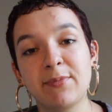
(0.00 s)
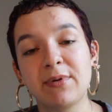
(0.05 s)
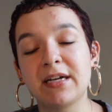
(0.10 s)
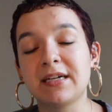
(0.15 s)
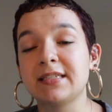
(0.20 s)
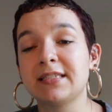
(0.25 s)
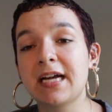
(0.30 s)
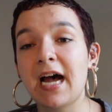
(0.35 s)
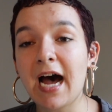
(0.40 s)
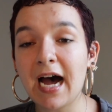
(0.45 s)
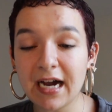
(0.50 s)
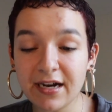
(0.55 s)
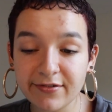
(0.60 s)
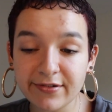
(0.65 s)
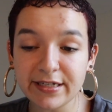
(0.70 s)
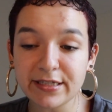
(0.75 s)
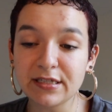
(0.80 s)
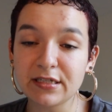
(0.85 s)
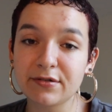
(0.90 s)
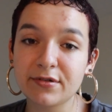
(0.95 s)
because I
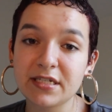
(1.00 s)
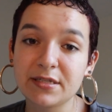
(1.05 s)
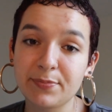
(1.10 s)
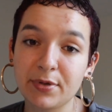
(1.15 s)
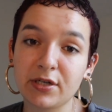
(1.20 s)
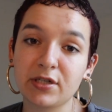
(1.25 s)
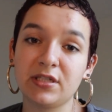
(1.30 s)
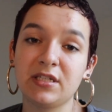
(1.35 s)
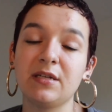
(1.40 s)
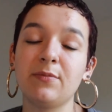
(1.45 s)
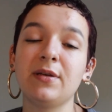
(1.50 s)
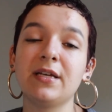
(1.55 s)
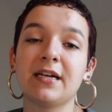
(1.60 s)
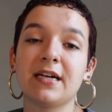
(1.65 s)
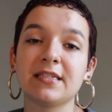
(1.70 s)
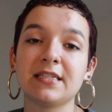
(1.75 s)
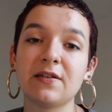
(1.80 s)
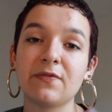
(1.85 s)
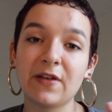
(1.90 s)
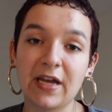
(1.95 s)
read stories personally
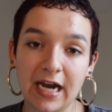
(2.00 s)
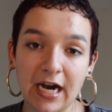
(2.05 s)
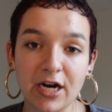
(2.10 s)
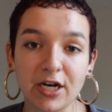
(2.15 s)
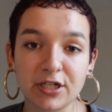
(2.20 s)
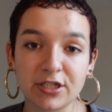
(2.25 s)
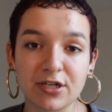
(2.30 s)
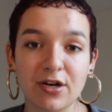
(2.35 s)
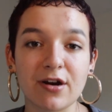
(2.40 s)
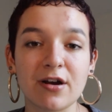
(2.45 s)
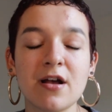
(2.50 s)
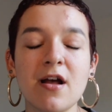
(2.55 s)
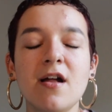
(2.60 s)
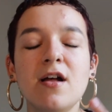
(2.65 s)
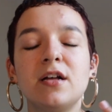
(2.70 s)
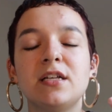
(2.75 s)
because of character.